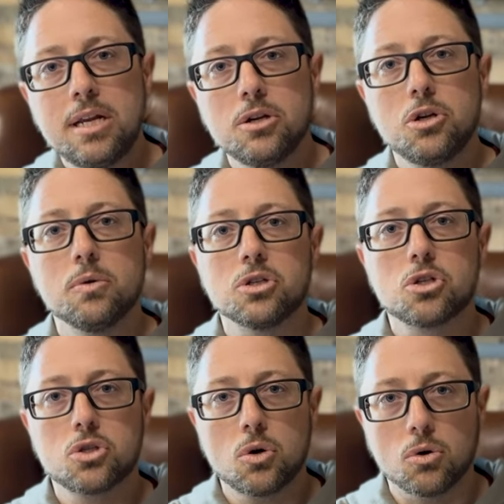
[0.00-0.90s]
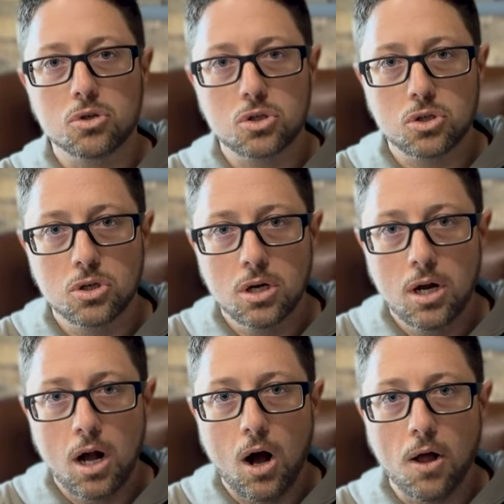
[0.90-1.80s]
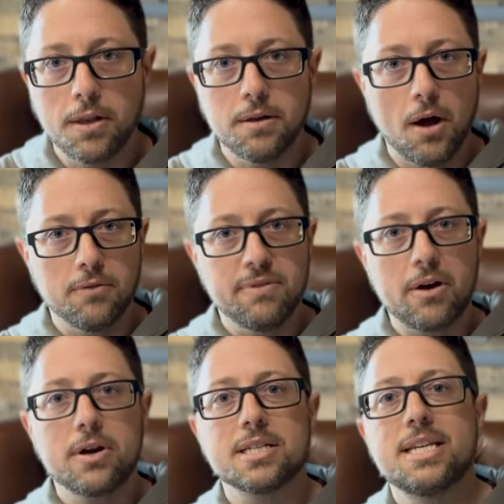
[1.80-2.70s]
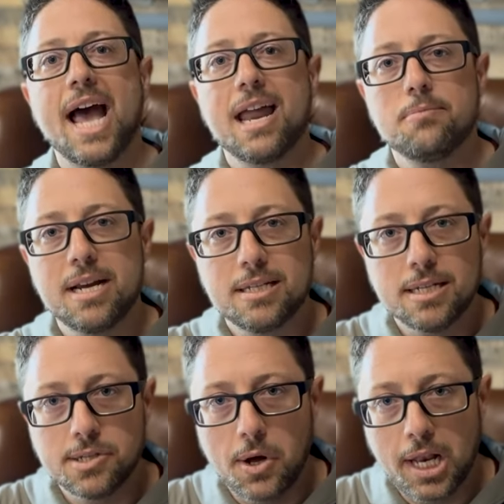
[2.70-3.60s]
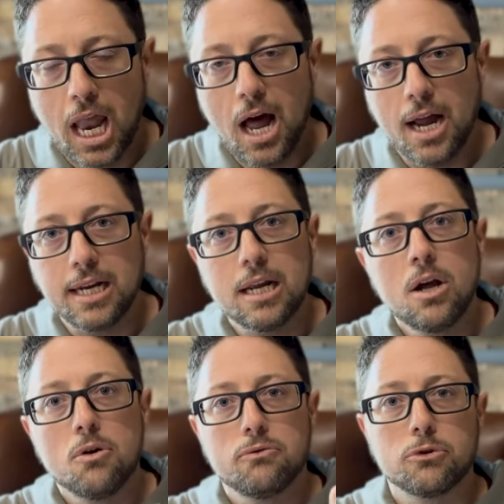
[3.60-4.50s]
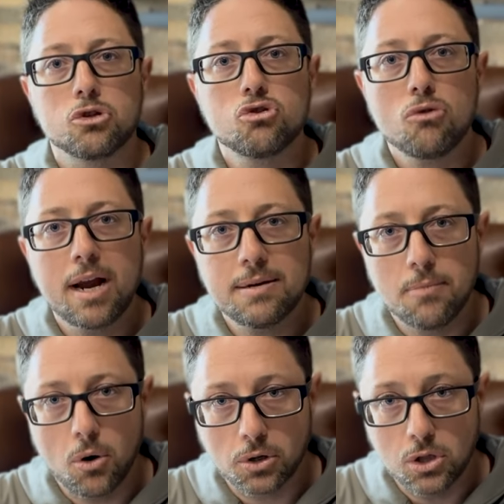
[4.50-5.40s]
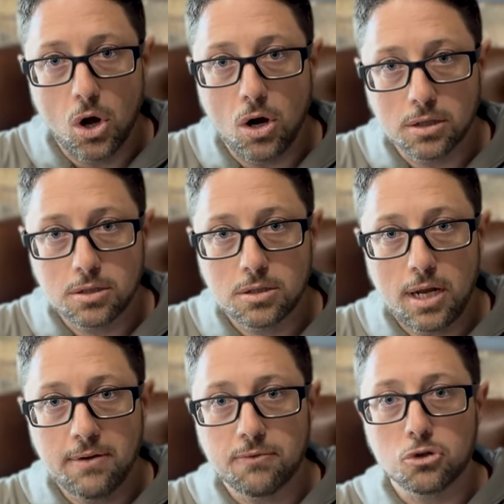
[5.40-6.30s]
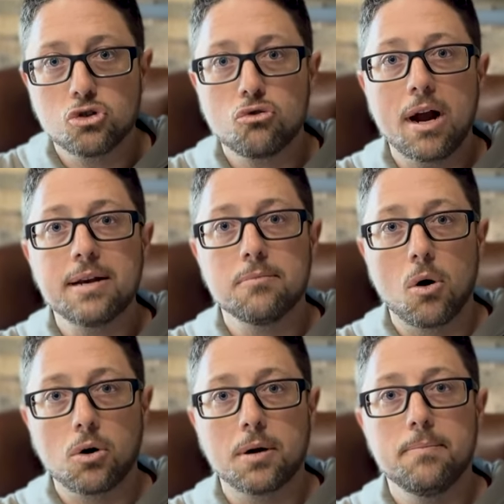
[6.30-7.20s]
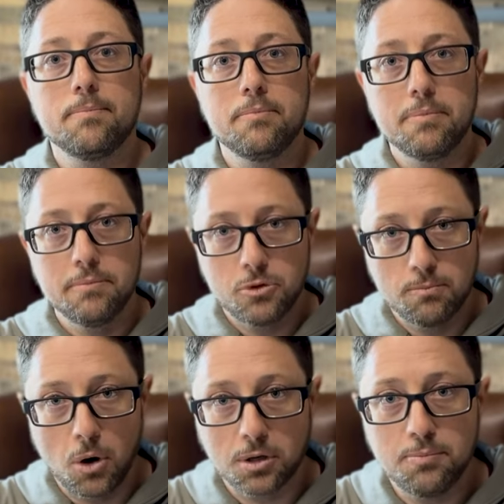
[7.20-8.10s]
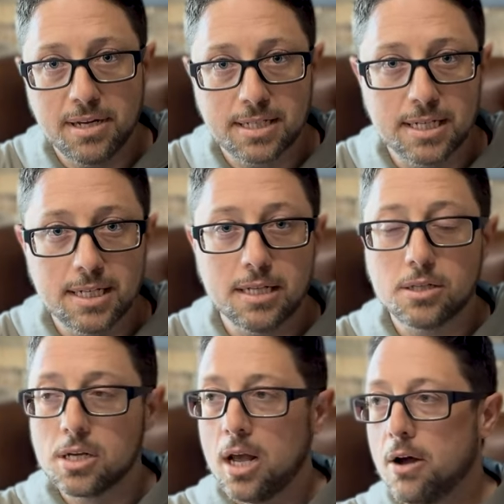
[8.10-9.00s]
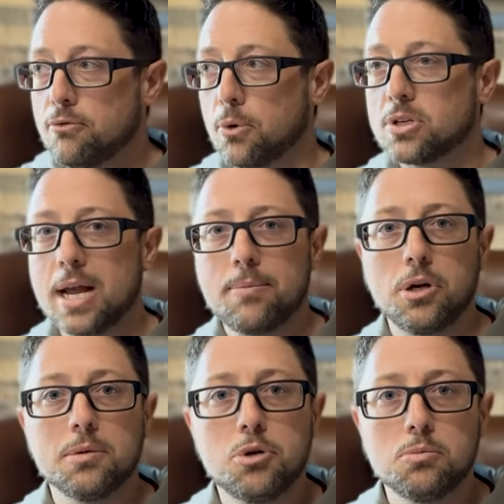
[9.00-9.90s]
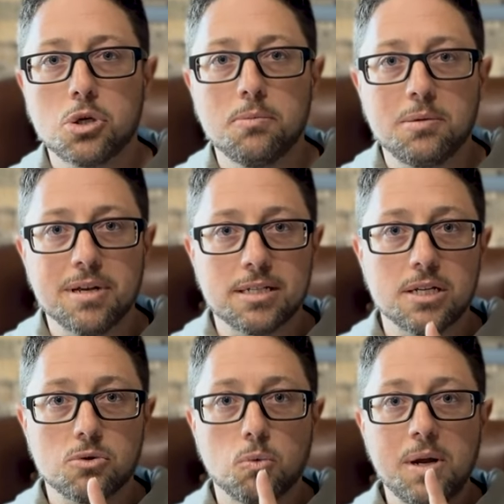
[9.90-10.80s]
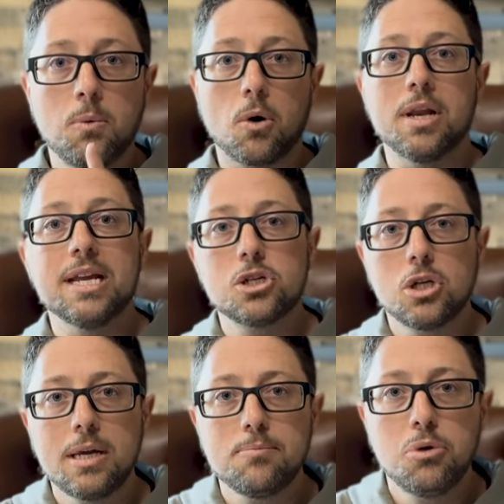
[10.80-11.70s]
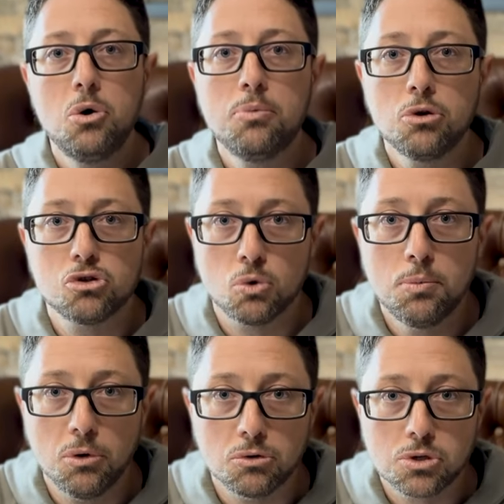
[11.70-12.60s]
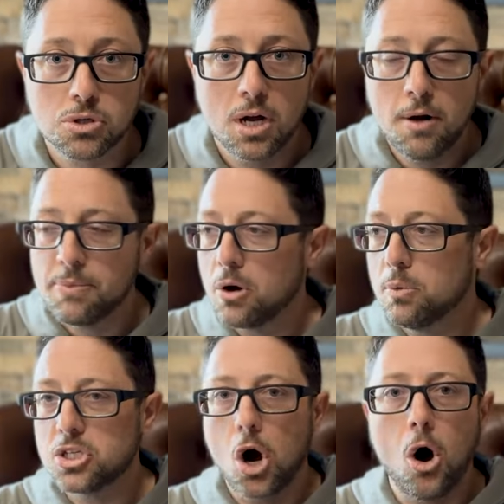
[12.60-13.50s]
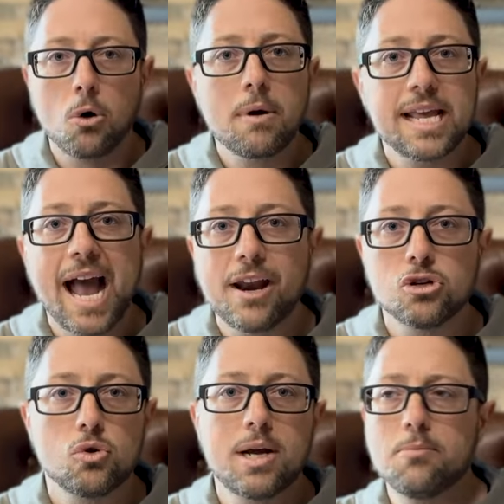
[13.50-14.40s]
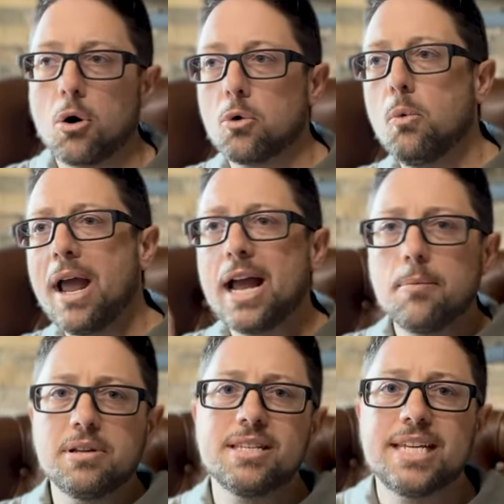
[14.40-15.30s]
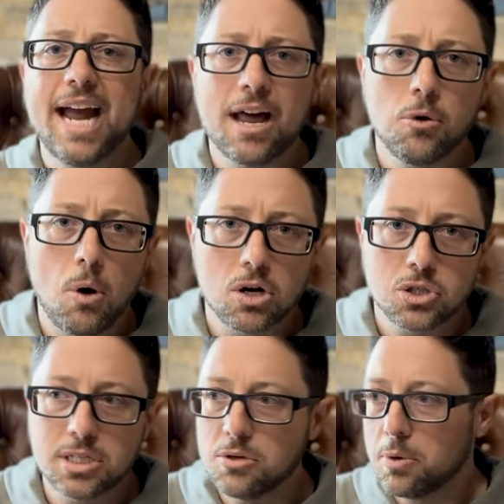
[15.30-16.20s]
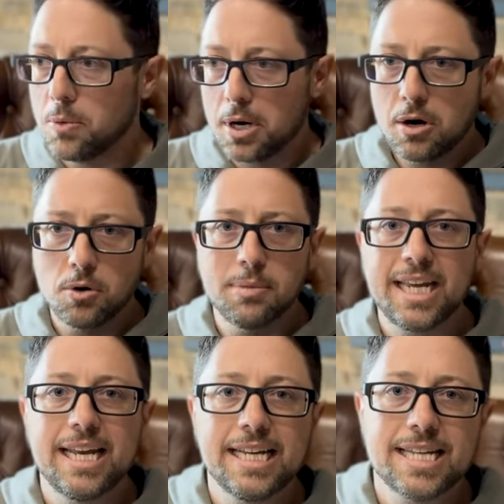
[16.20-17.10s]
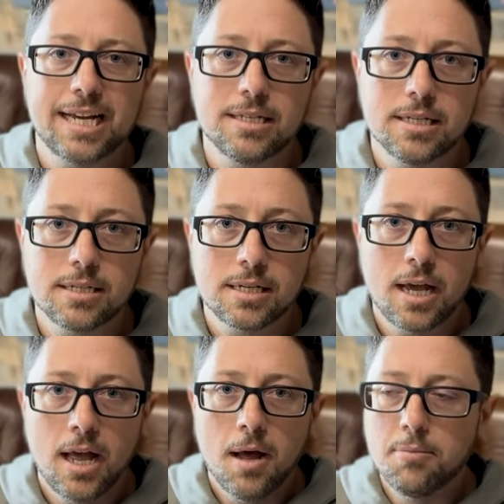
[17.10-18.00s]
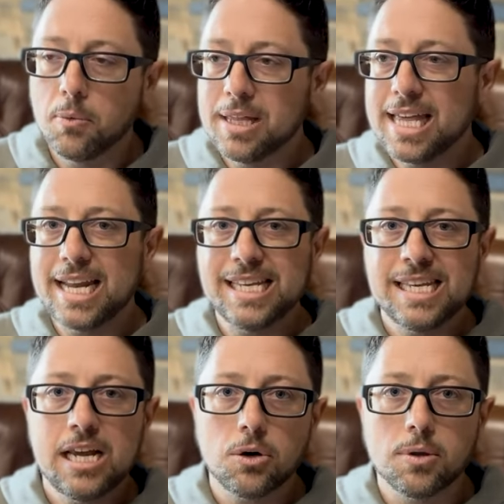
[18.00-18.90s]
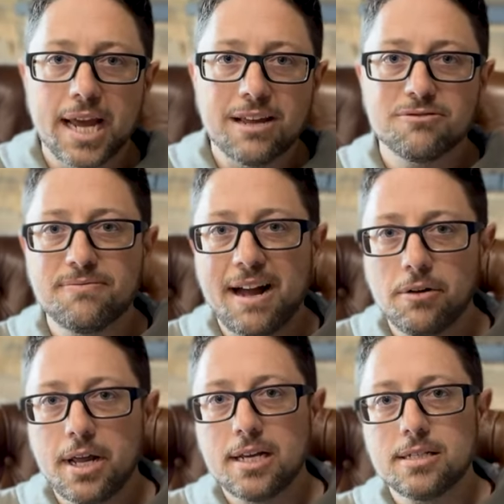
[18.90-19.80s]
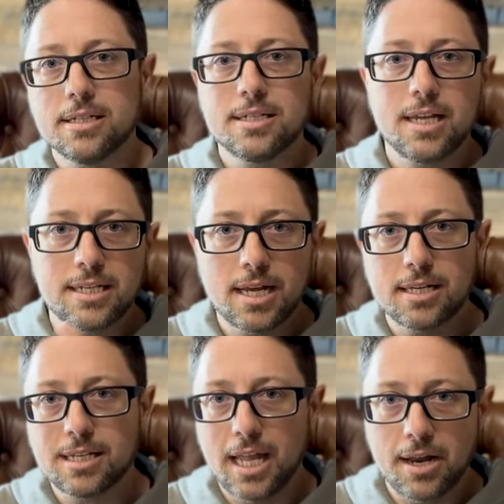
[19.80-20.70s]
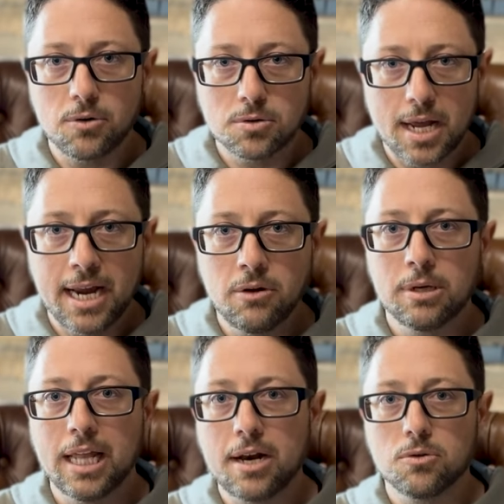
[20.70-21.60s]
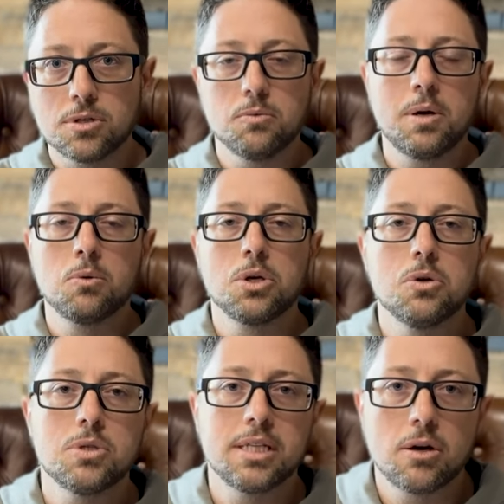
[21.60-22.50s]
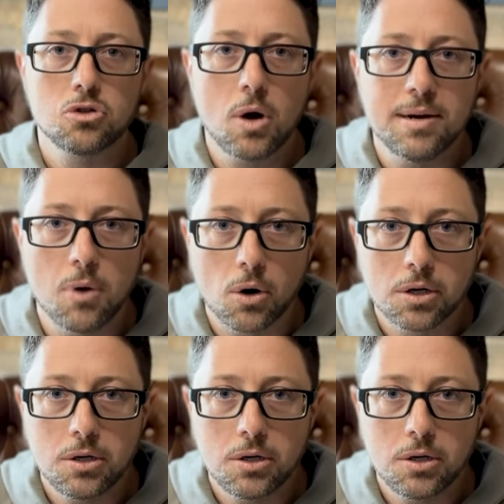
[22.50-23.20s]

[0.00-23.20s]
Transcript: need to do a search on, on various databases online for trademark laws and for trademark marked businesses. For example, in the poop scooping business, we were initially Pooper Troopers, which already had a trademark way up in Seattle, Washington. We were here in McKinney, Texas. But within a year, they had found us and sent us letters, angry letters, that we were using their trademark.